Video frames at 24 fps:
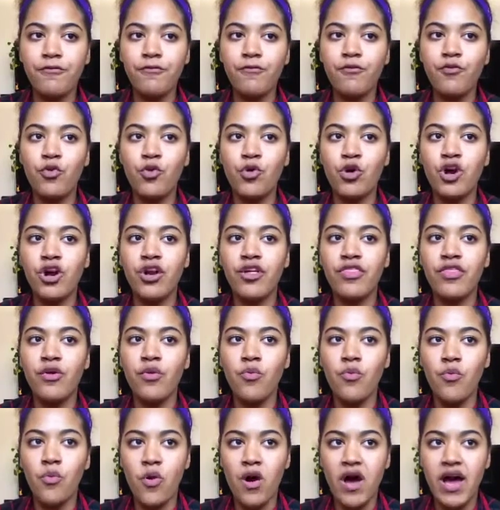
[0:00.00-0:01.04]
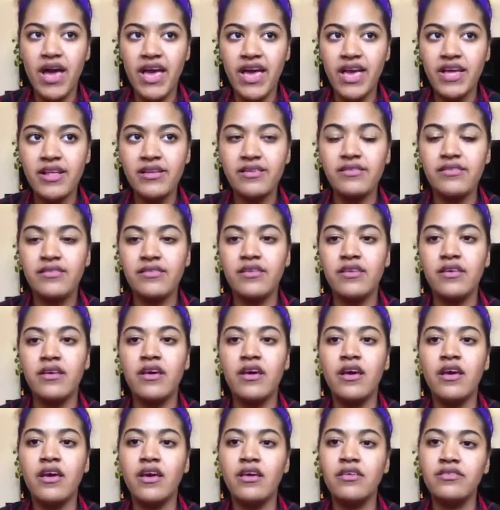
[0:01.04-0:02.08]
for the white
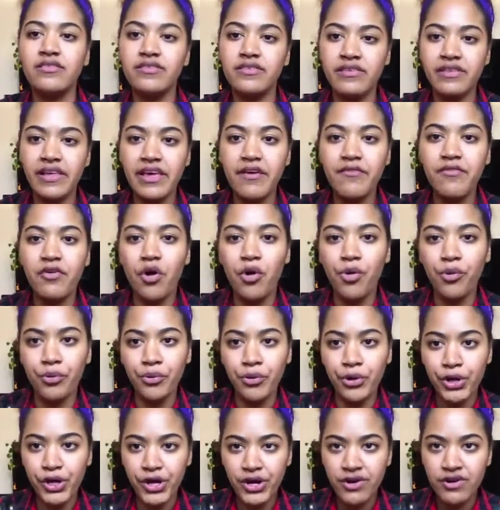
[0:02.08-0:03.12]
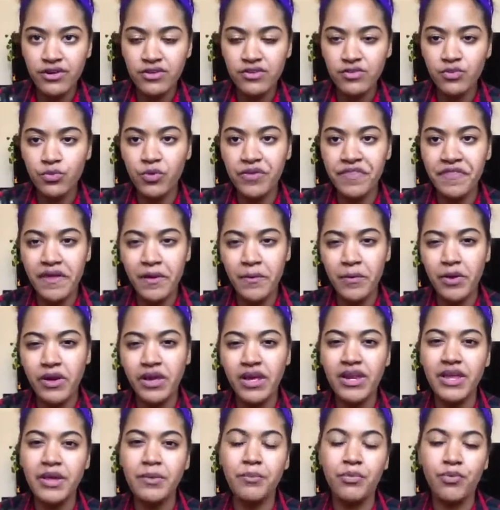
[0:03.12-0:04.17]
slave owners, when they were
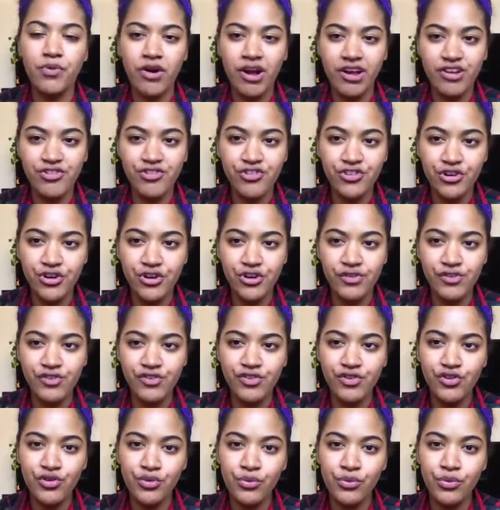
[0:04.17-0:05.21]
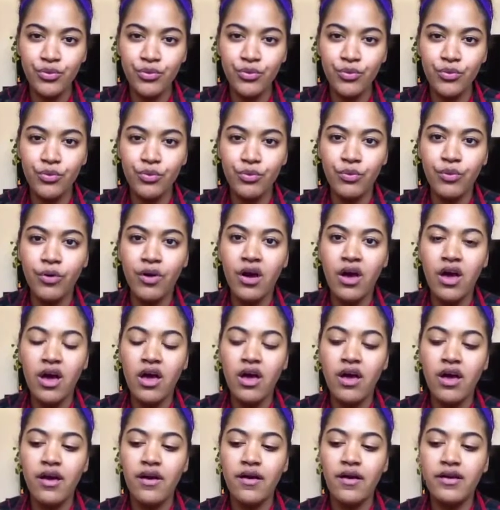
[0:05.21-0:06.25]
getting pressured to
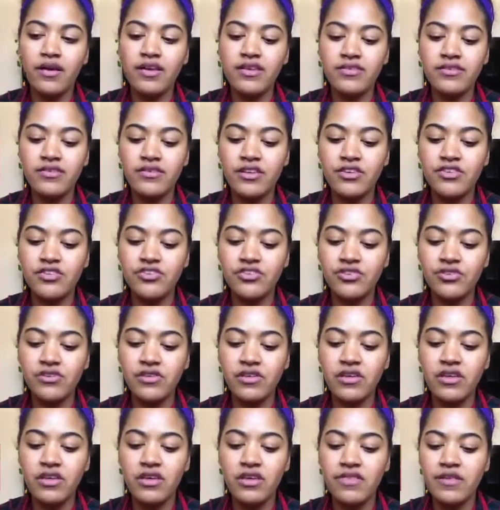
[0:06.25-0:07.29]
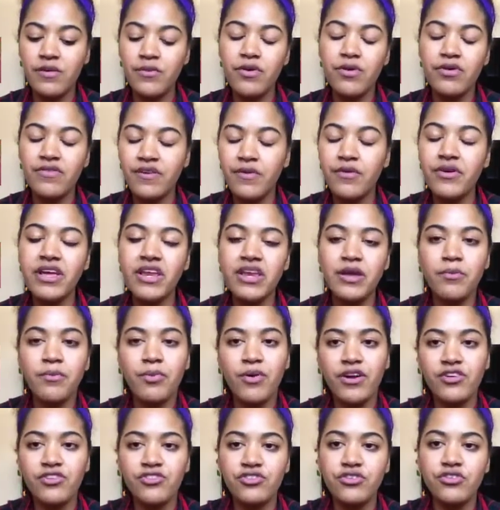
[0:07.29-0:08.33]
they were getting
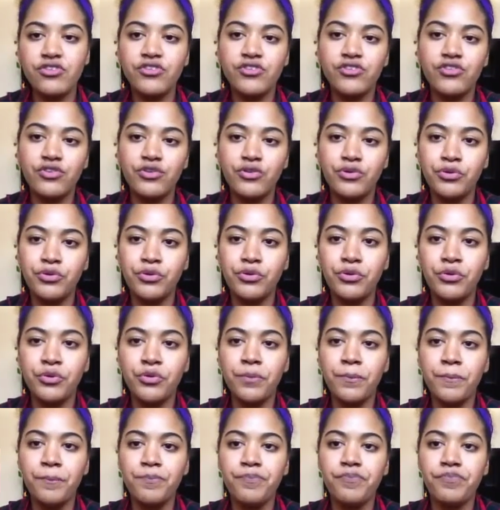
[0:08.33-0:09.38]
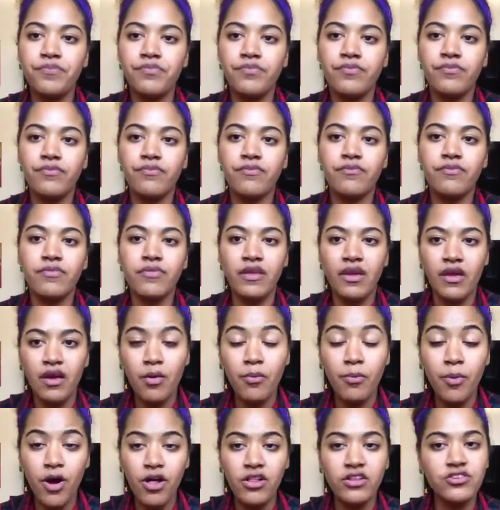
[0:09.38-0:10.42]
pressured to
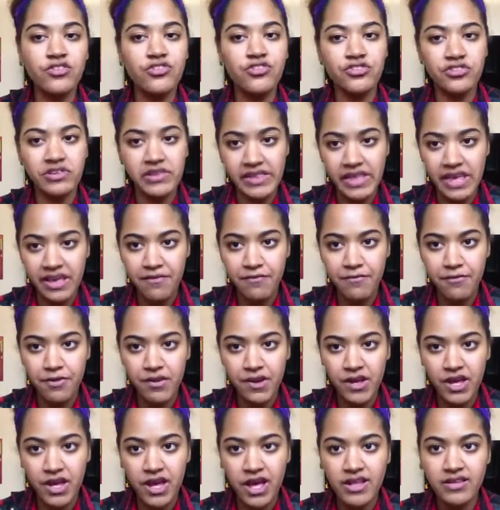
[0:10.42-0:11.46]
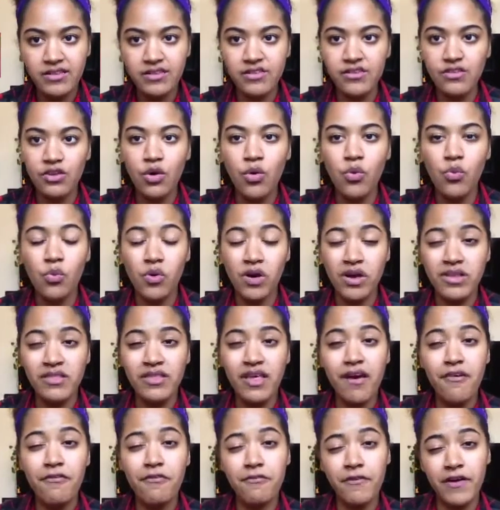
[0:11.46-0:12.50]
abolish slavery, and so when
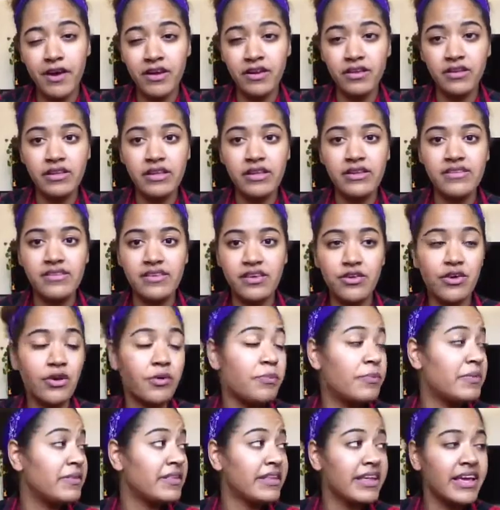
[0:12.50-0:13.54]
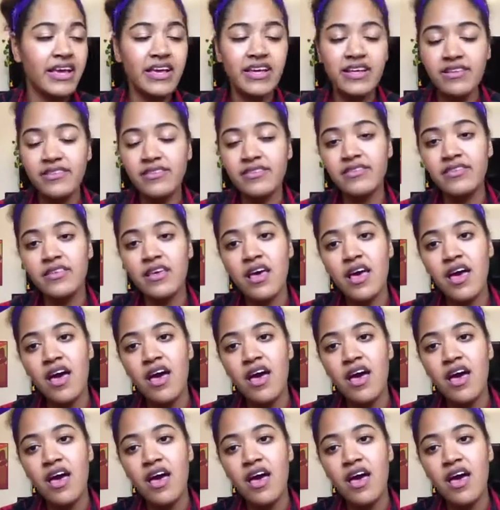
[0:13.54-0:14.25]
that finally took place,